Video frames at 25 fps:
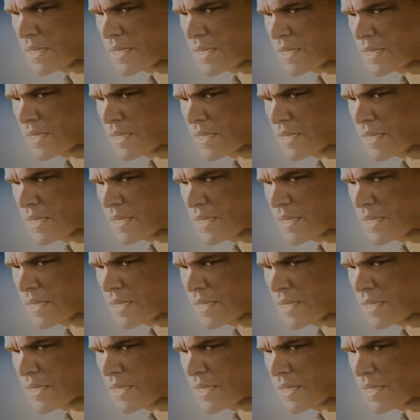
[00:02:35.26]

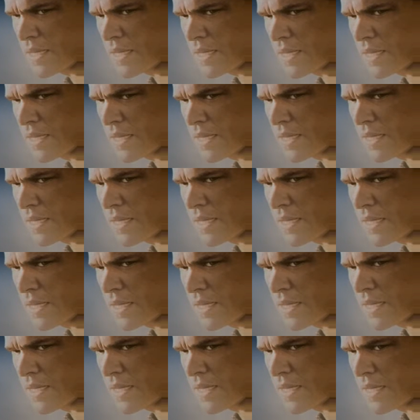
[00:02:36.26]

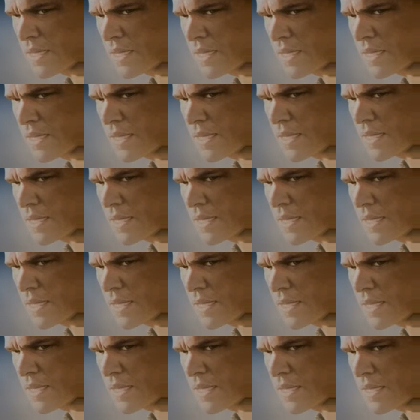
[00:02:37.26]

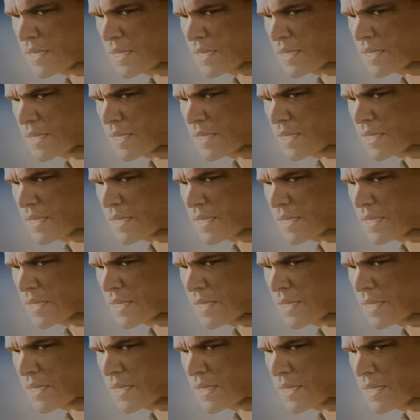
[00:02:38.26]

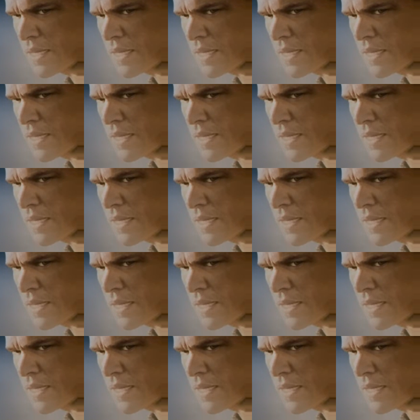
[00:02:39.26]
The person shown says nothing.